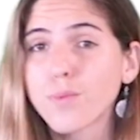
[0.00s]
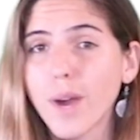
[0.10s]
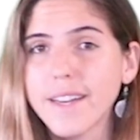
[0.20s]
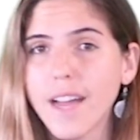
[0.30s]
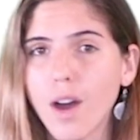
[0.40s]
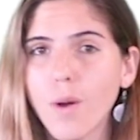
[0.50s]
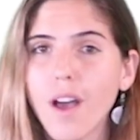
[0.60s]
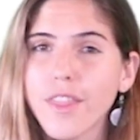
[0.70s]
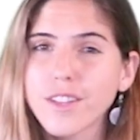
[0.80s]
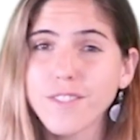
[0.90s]
Right now,
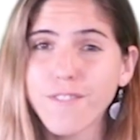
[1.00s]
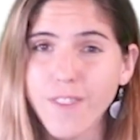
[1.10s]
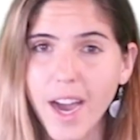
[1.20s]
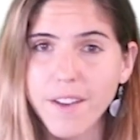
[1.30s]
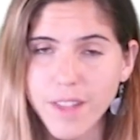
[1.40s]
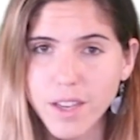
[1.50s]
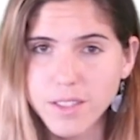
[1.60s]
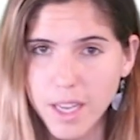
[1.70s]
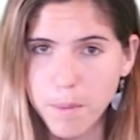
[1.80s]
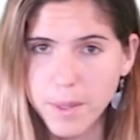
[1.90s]
there's
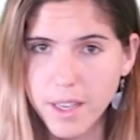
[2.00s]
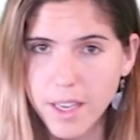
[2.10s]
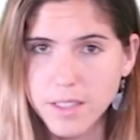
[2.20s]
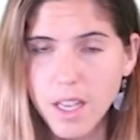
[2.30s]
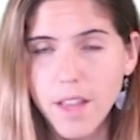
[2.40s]
5,000 MPAs